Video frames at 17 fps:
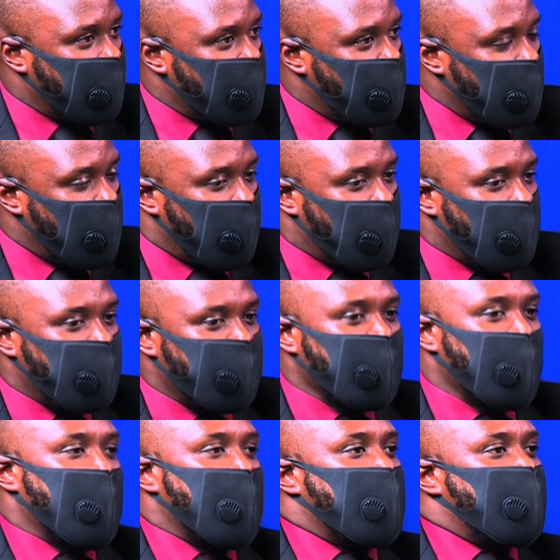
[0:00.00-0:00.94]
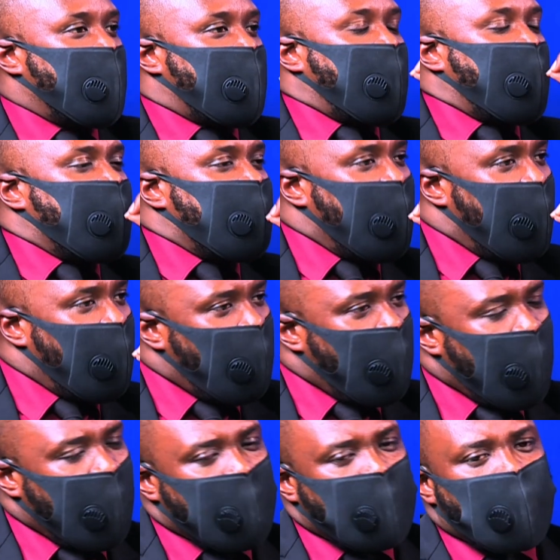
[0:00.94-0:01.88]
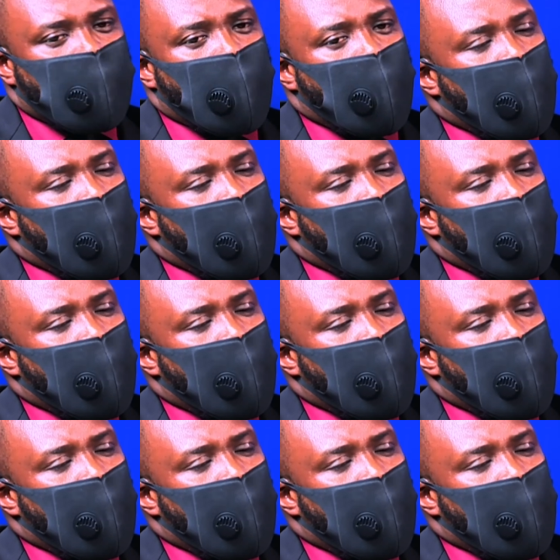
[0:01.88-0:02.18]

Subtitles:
you know. But right now, I don't